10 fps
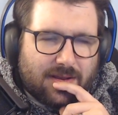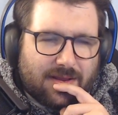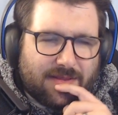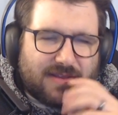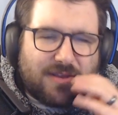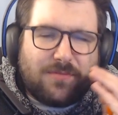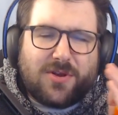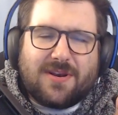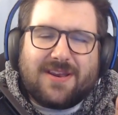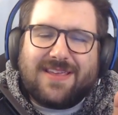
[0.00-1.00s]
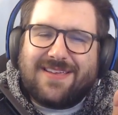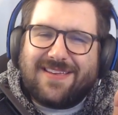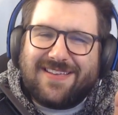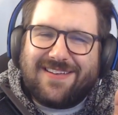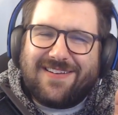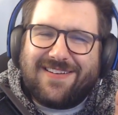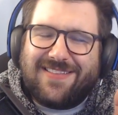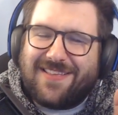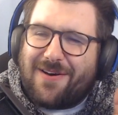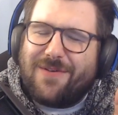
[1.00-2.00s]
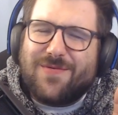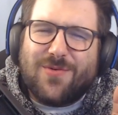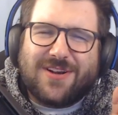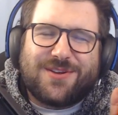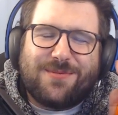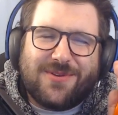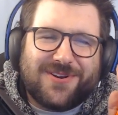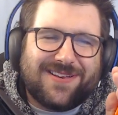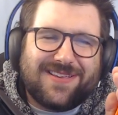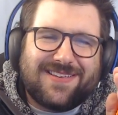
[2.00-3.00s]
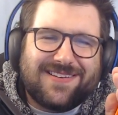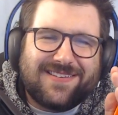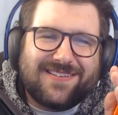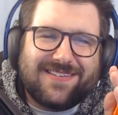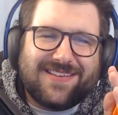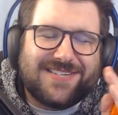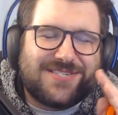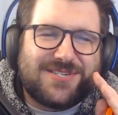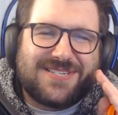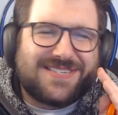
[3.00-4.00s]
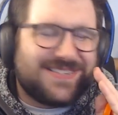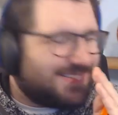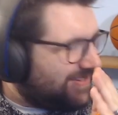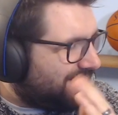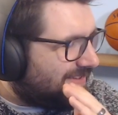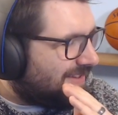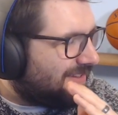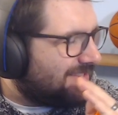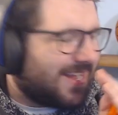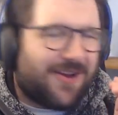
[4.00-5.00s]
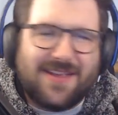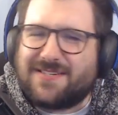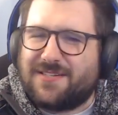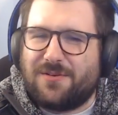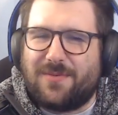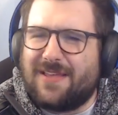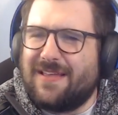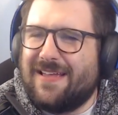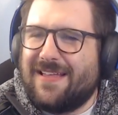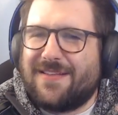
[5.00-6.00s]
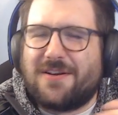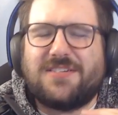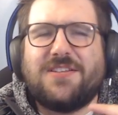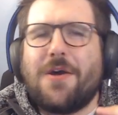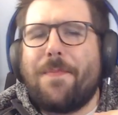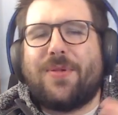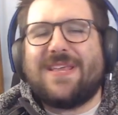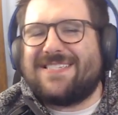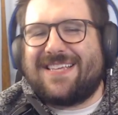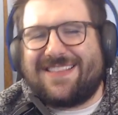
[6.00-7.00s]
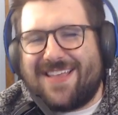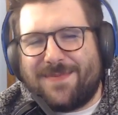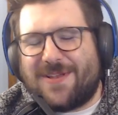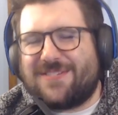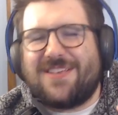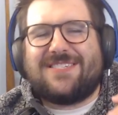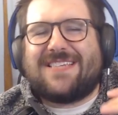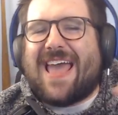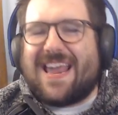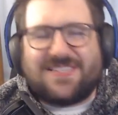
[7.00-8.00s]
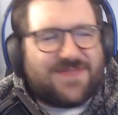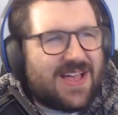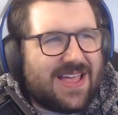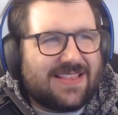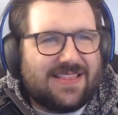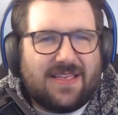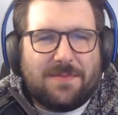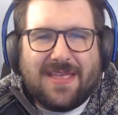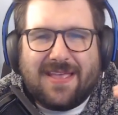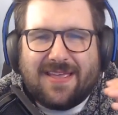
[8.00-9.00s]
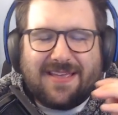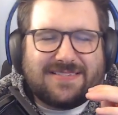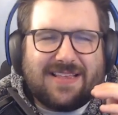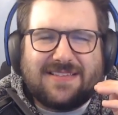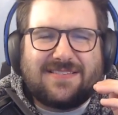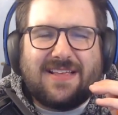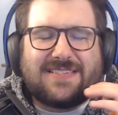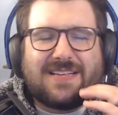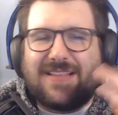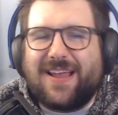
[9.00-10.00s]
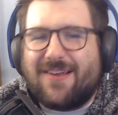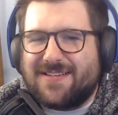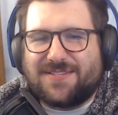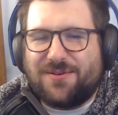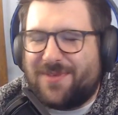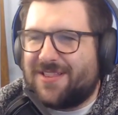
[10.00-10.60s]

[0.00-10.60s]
the community, the Overwatch community is just hilarious to me. There's no pleasing them. There's no satisfying them. It's hilarious to me.